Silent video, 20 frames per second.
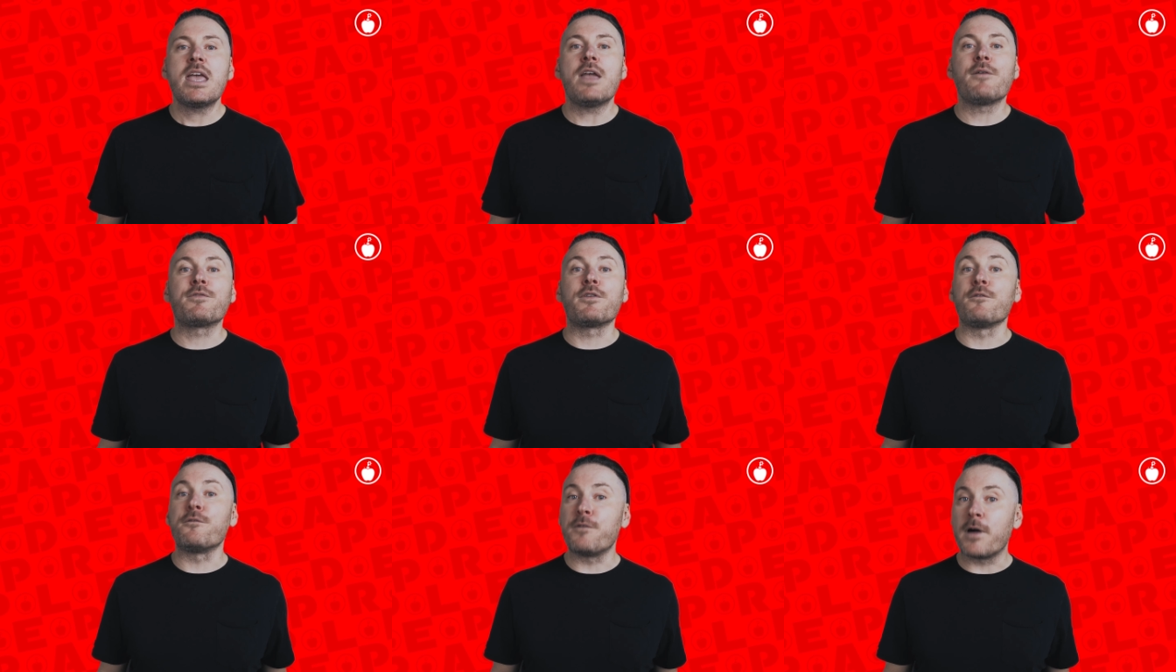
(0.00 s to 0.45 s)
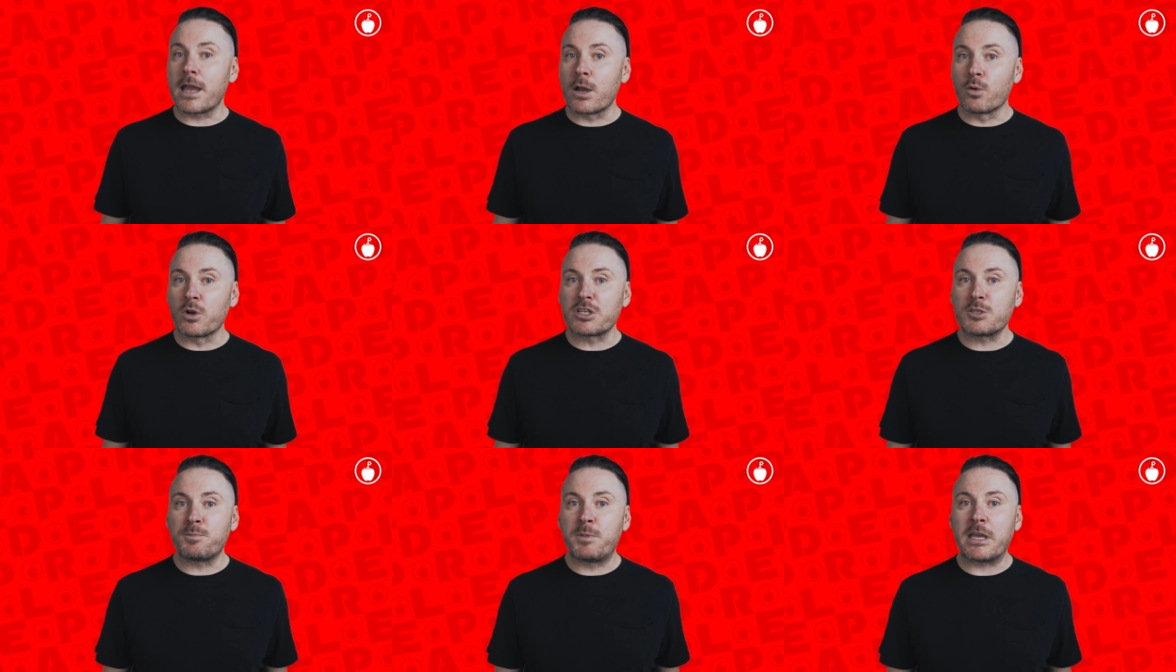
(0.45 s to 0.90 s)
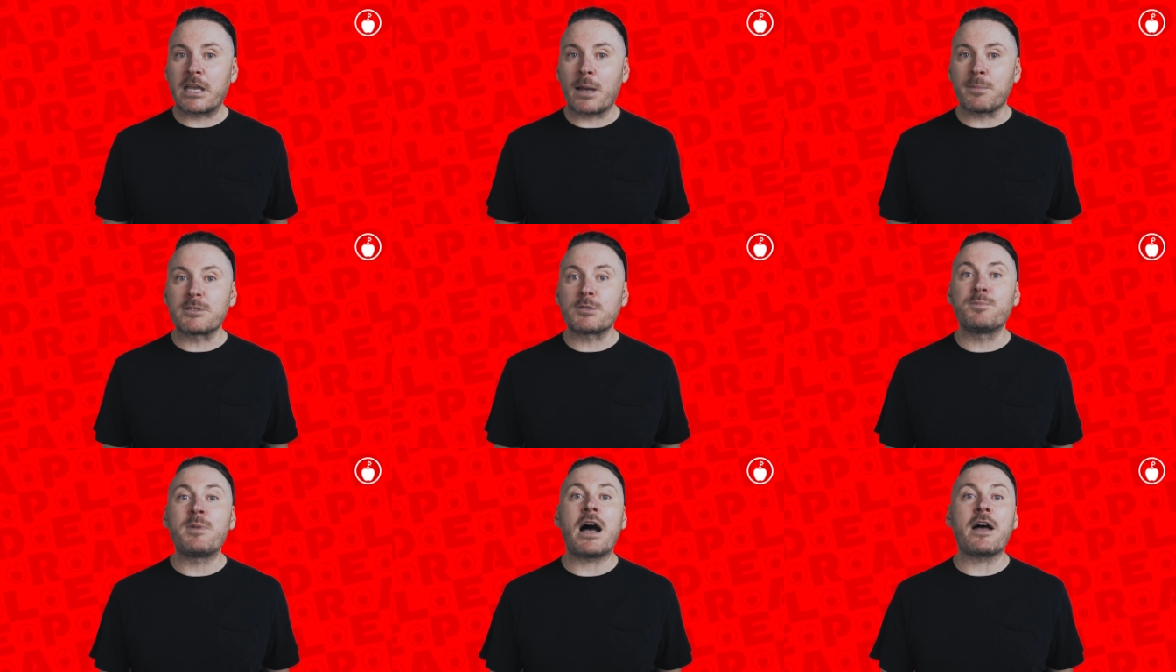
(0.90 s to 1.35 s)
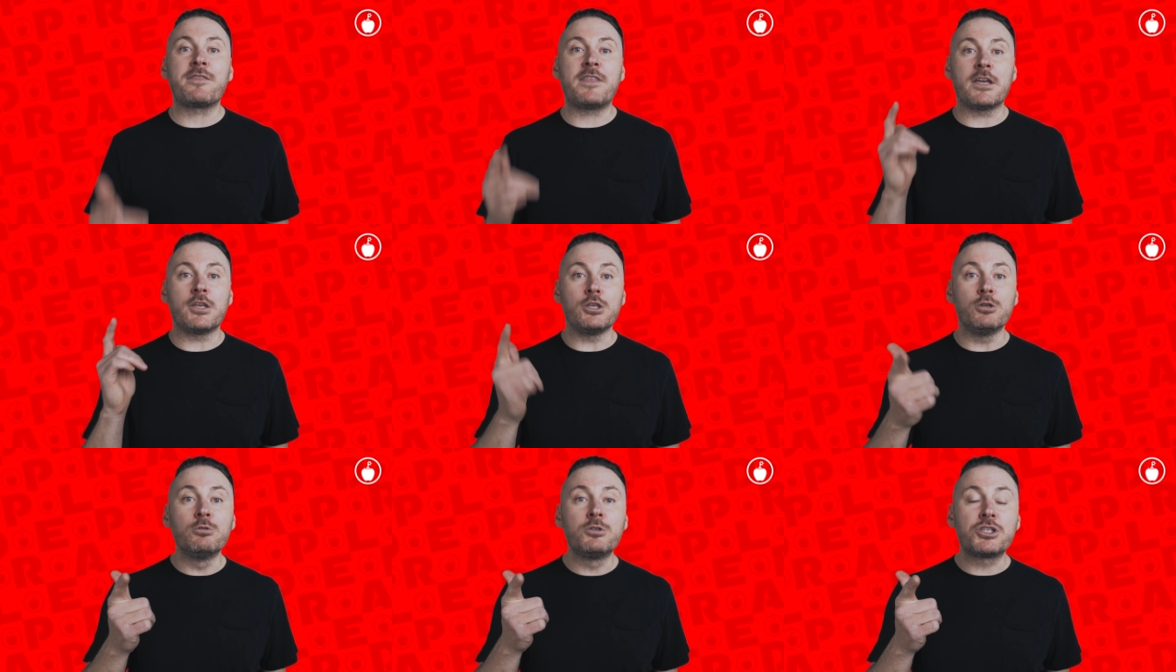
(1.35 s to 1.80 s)
If the fireworks pickup spot that
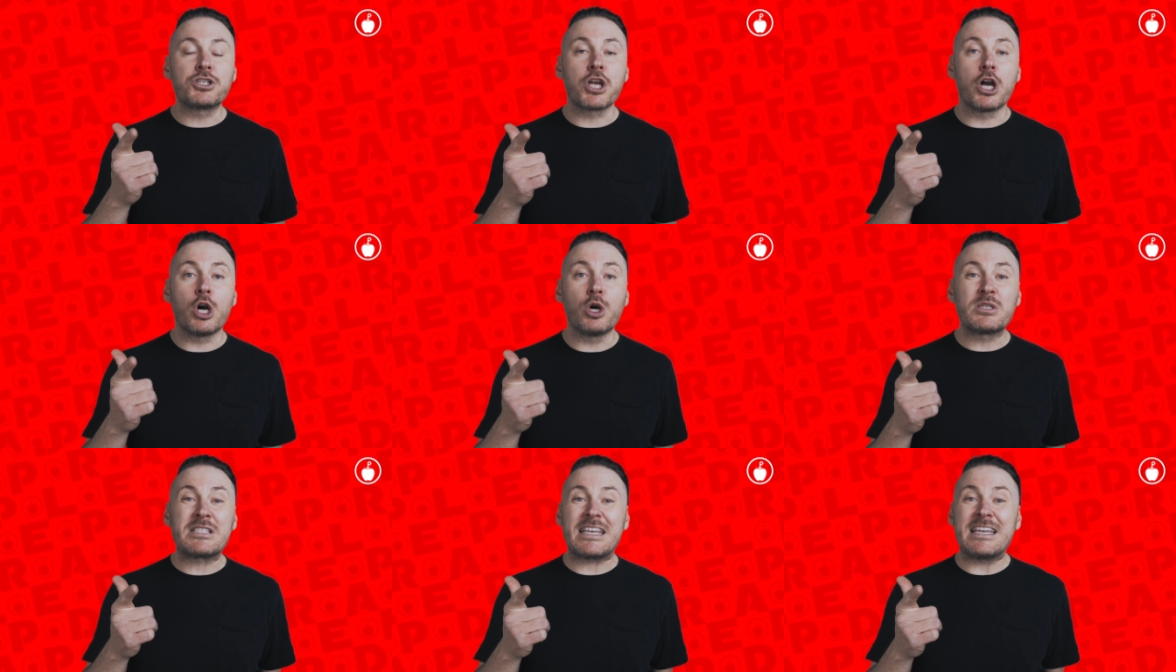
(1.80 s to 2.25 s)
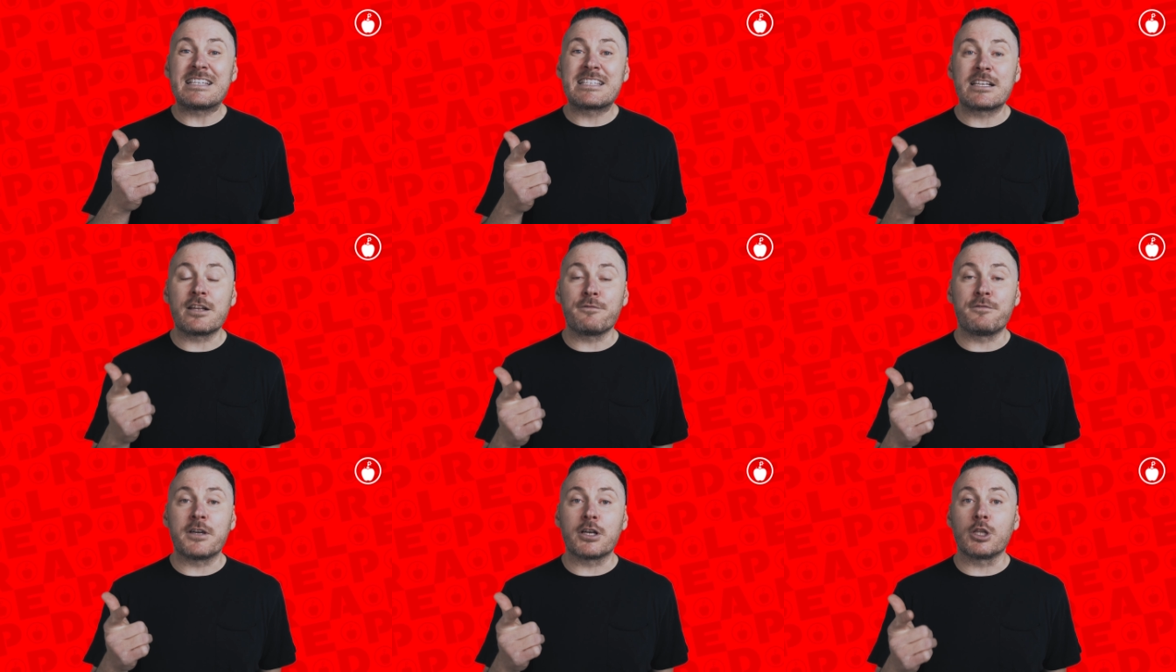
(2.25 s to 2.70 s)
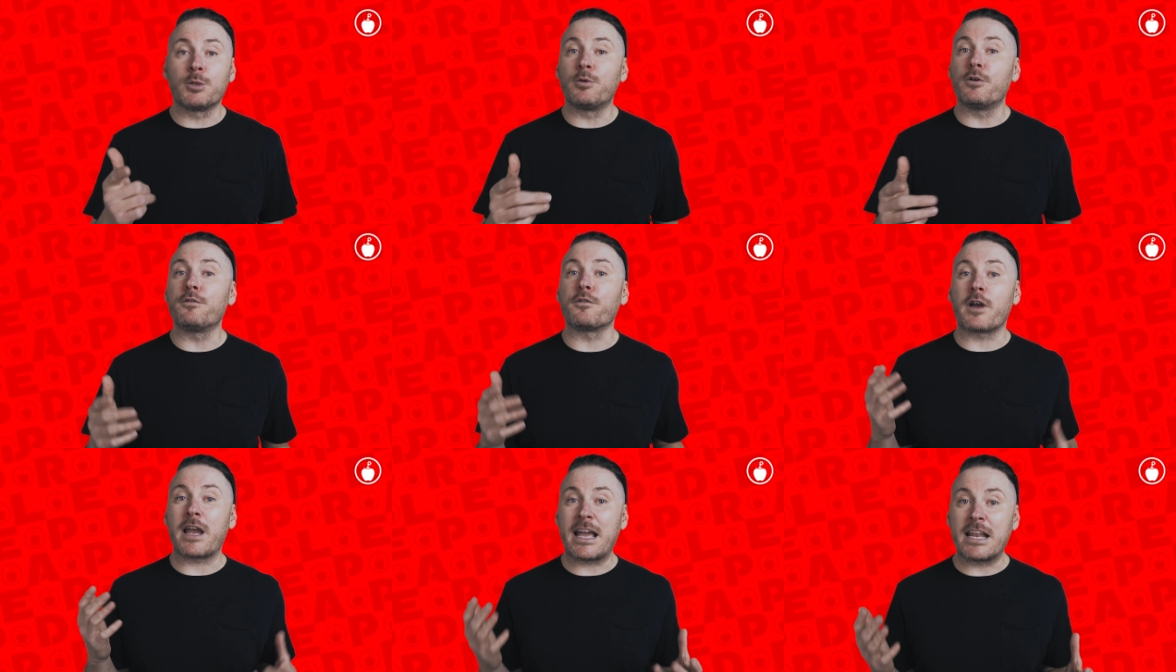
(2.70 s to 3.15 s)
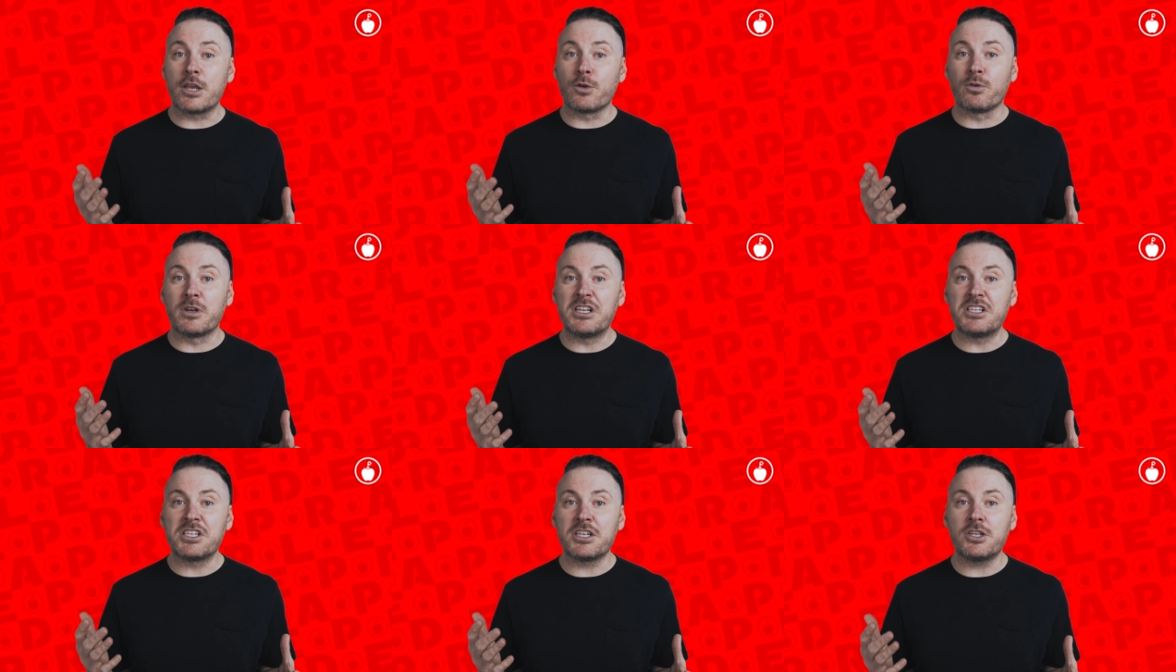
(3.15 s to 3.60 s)
you chose isn't available for any
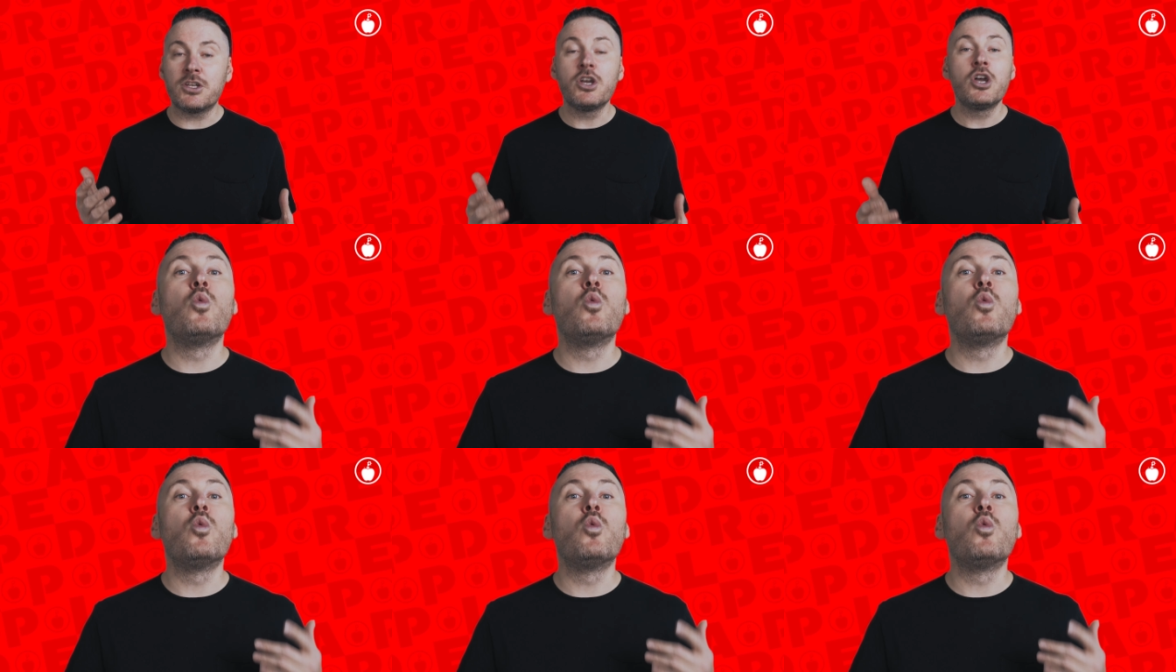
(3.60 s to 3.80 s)
reason,